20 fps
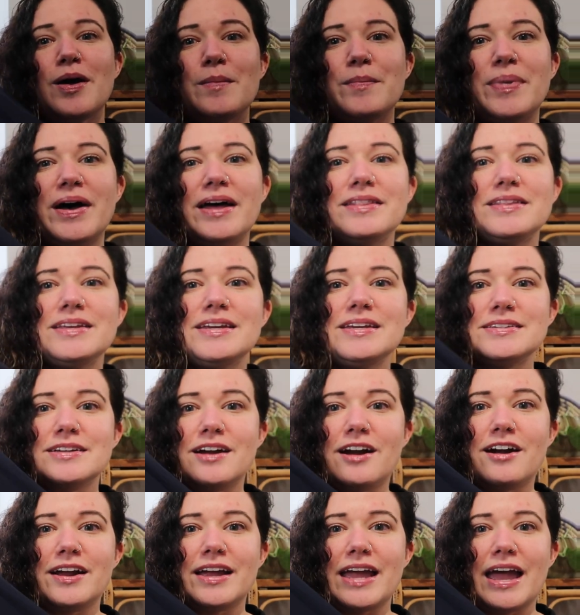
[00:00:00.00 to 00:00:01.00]
But these
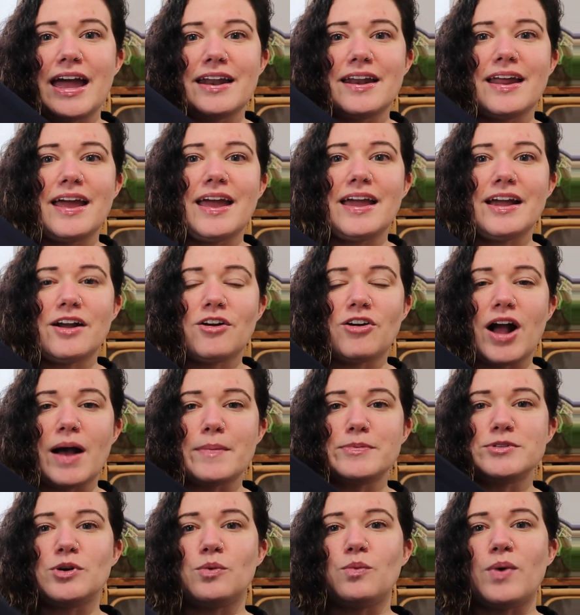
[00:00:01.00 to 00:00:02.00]
are, again, a
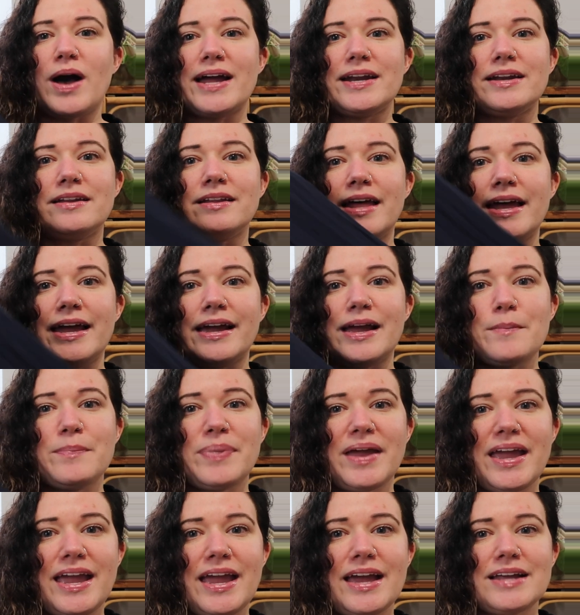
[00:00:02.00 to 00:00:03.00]
cropped wide leg
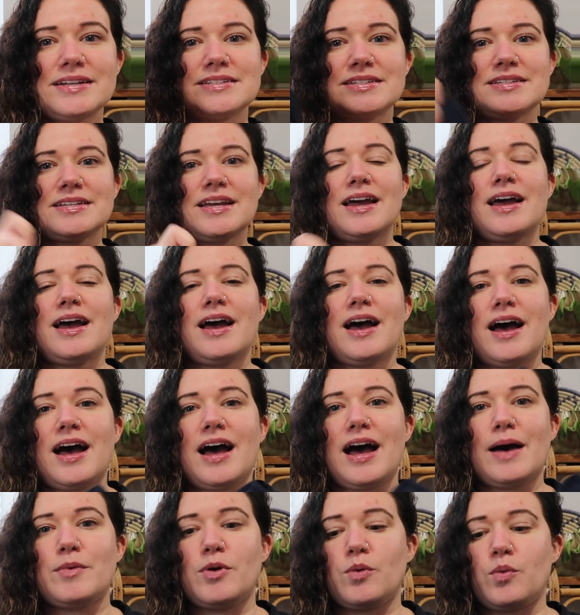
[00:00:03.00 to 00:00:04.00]
pant
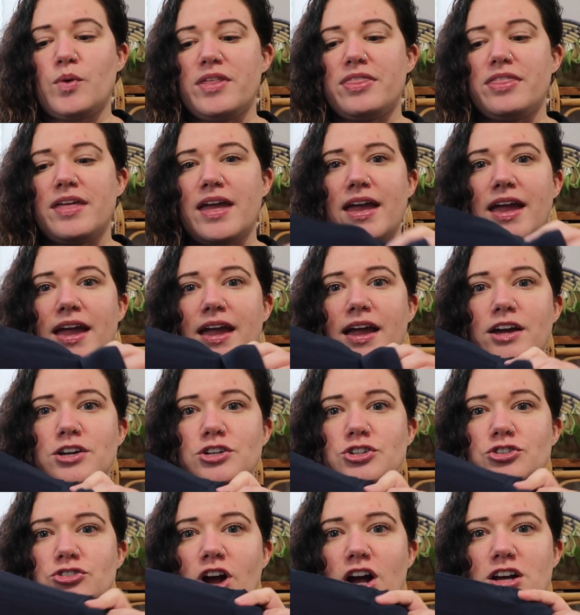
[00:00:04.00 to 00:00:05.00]
with a
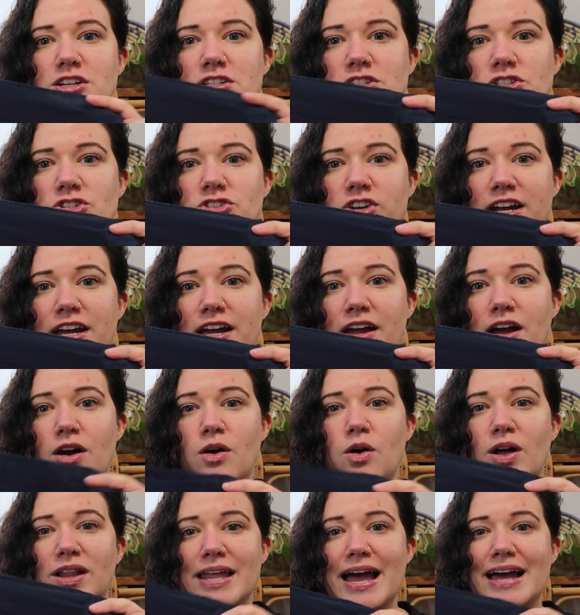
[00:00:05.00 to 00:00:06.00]
drawstring
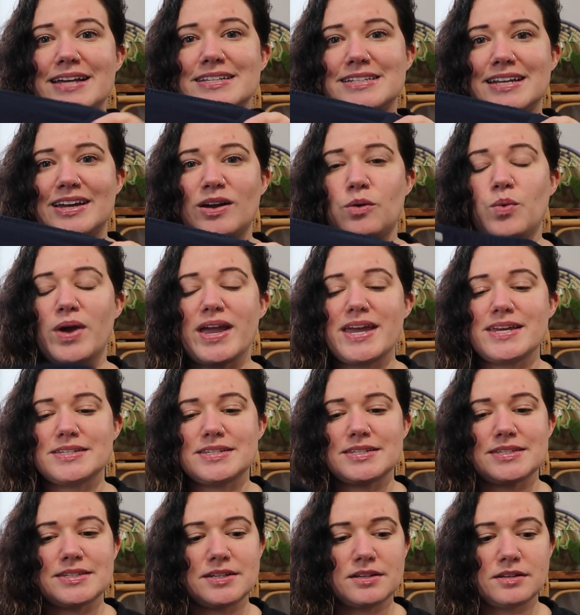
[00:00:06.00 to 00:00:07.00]
elastic
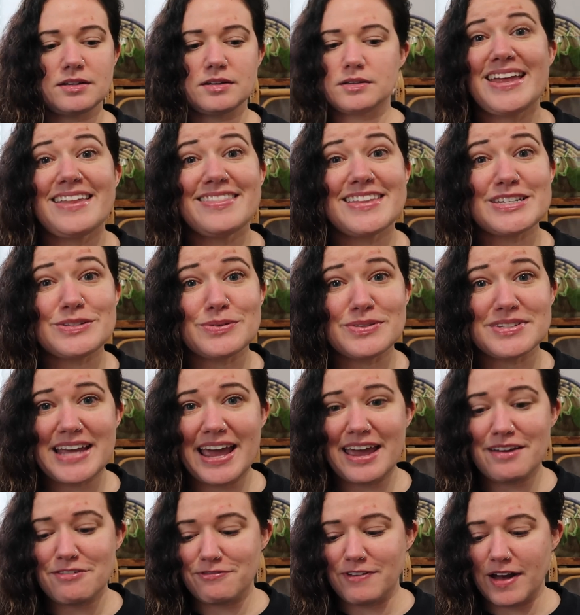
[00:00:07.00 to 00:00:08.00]
waist. This was
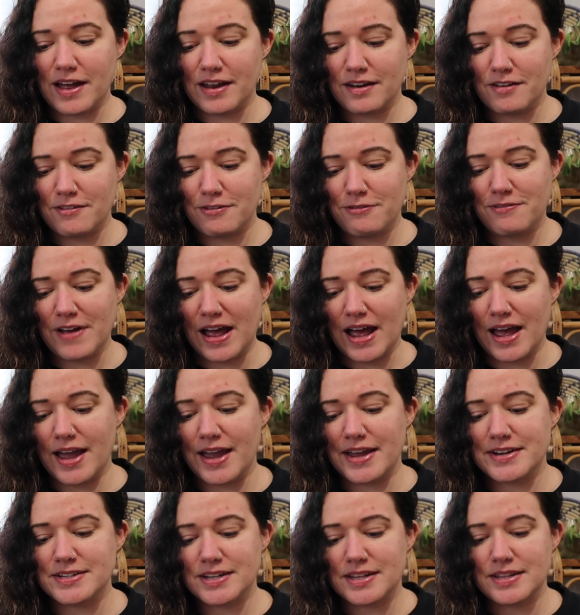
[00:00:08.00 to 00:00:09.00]
a fun
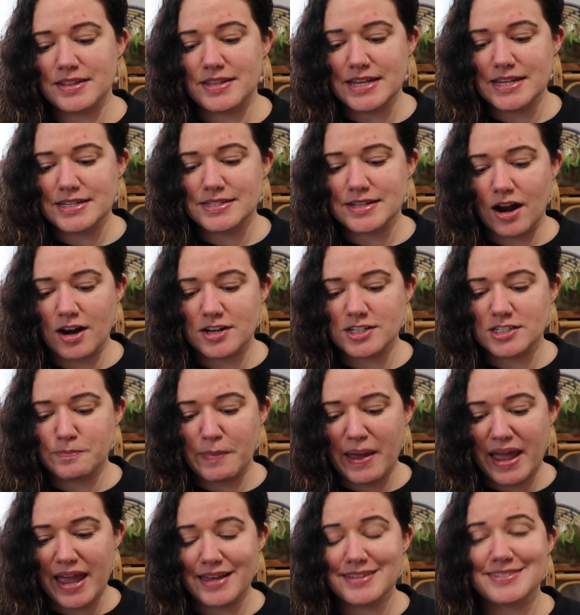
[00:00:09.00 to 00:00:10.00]
find. These are
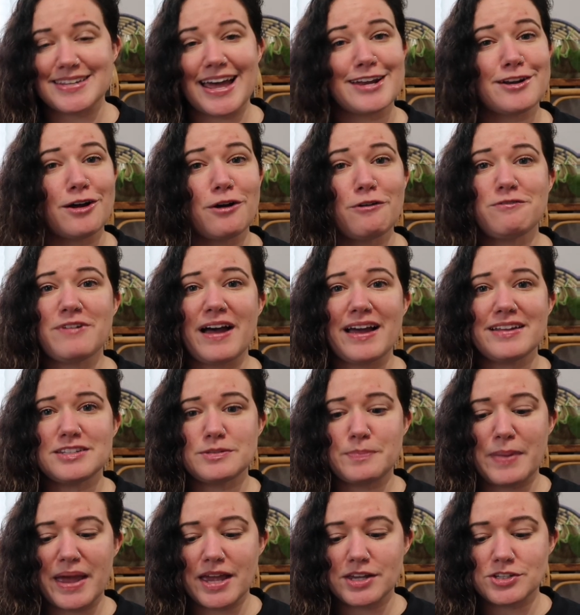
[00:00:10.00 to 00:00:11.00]
Spanx. I don't find
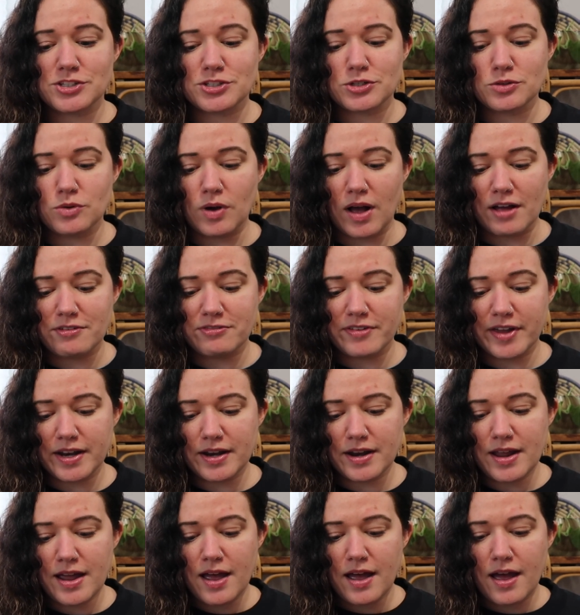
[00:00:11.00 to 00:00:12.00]
Spanx too
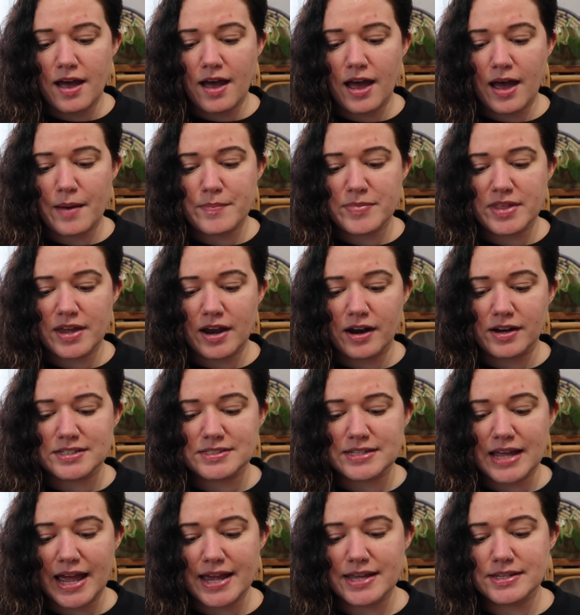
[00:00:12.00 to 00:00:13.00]
often. They're a
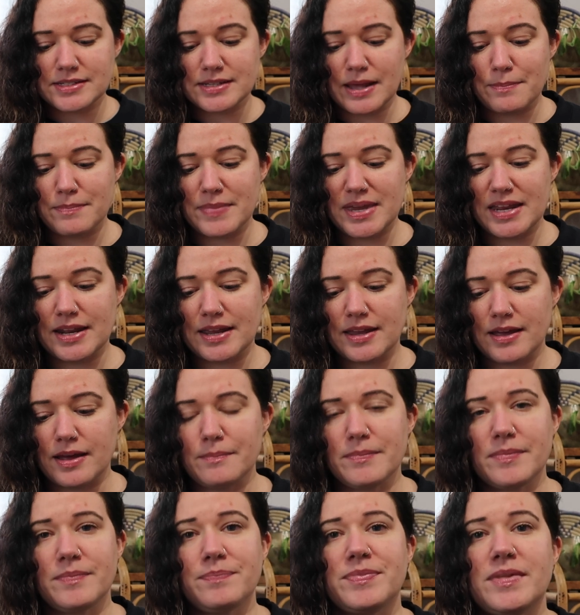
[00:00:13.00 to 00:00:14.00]
size medium.